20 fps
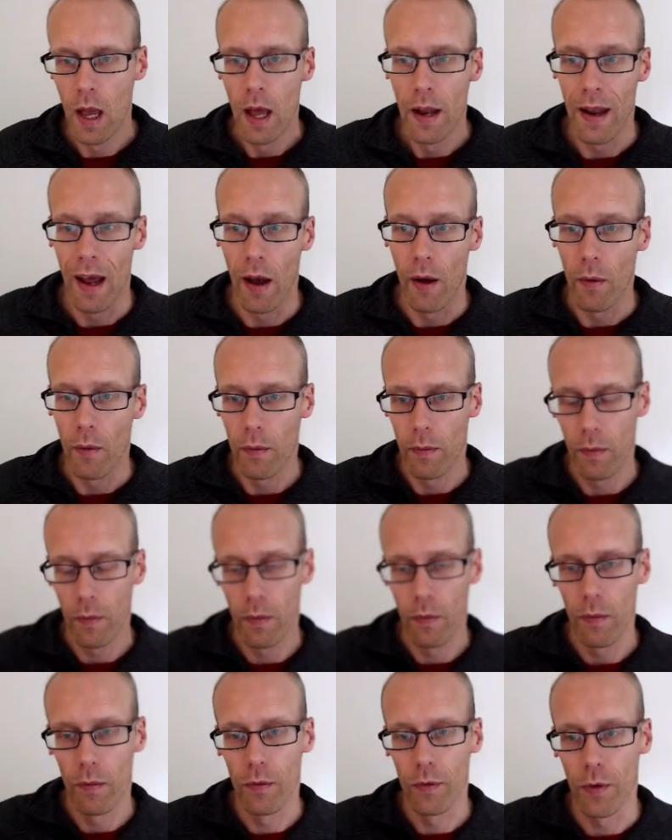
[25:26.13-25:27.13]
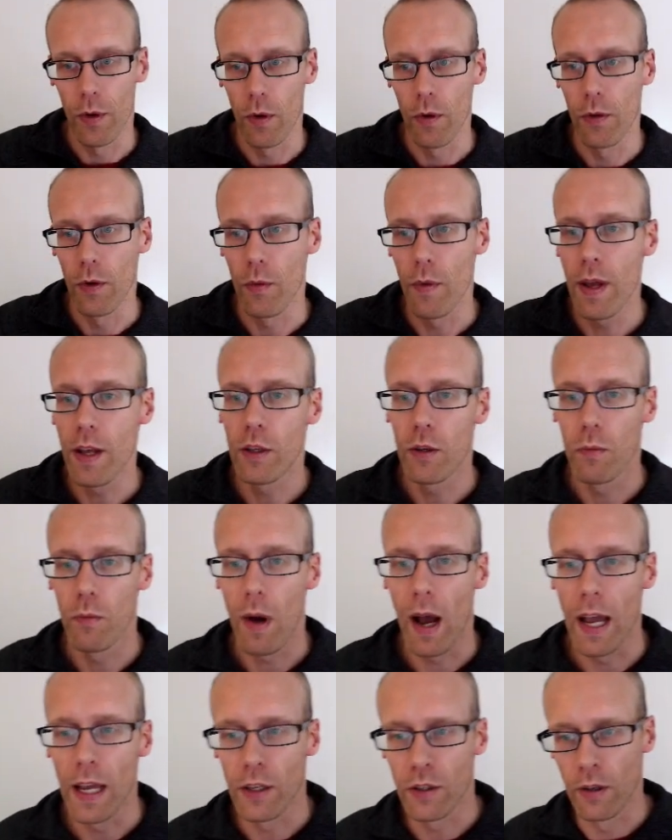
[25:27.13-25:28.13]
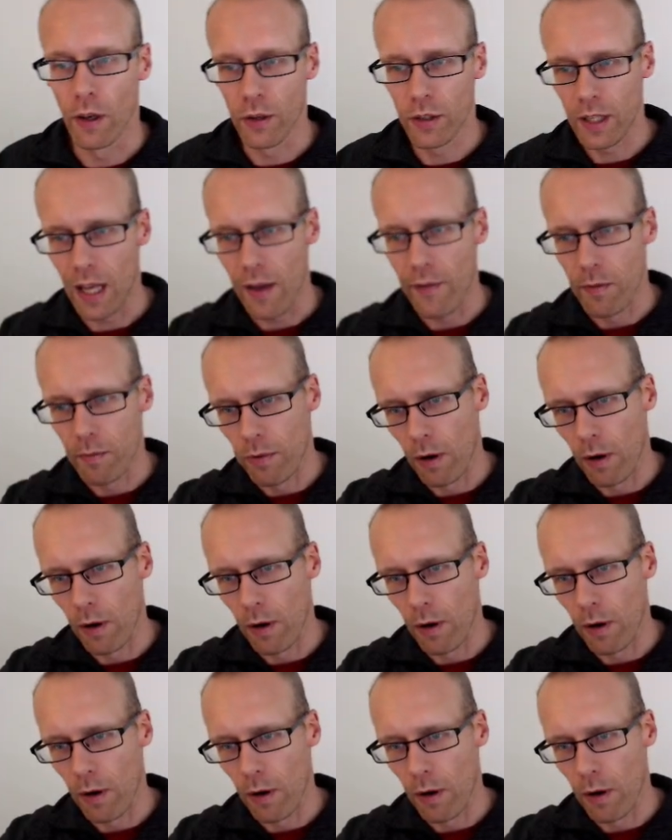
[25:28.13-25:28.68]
Now the reason why it's not saving